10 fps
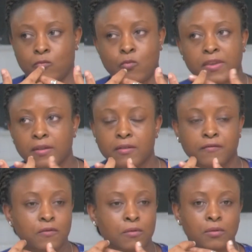whether
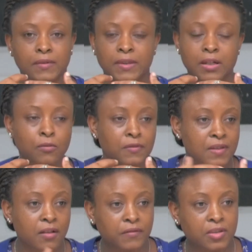for their own
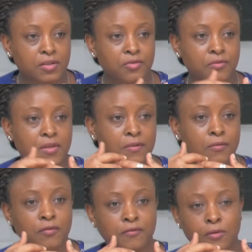selfish
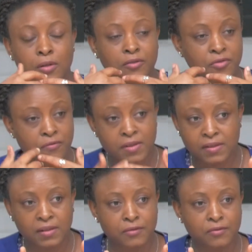interests or for
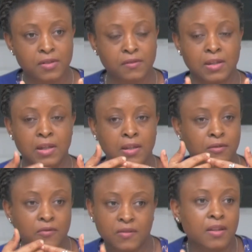altruistic interests,
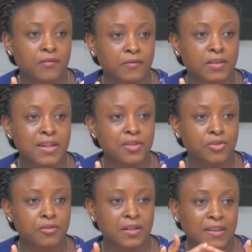to serve the nation.